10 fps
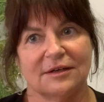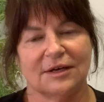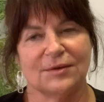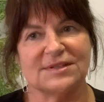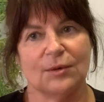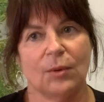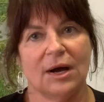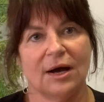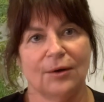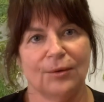I was like,
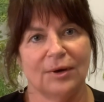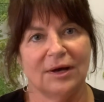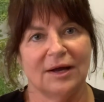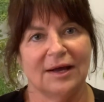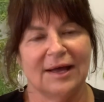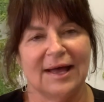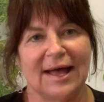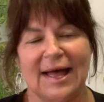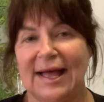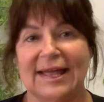wow.
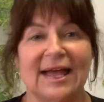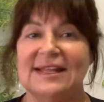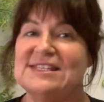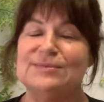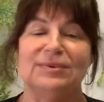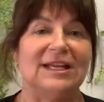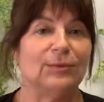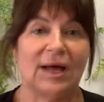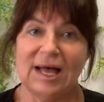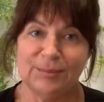I can't explain
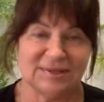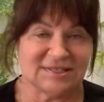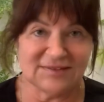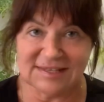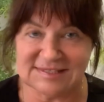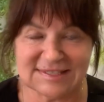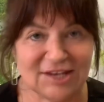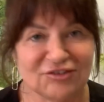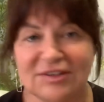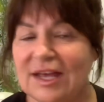what happened in that
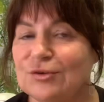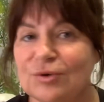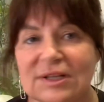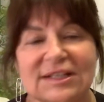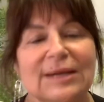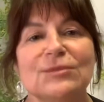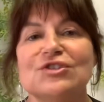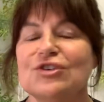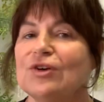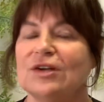session. I don't claim
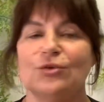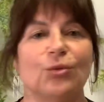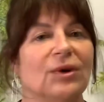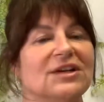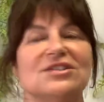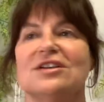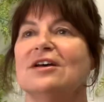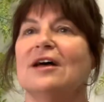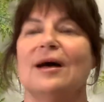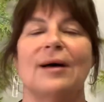to. I don't want to.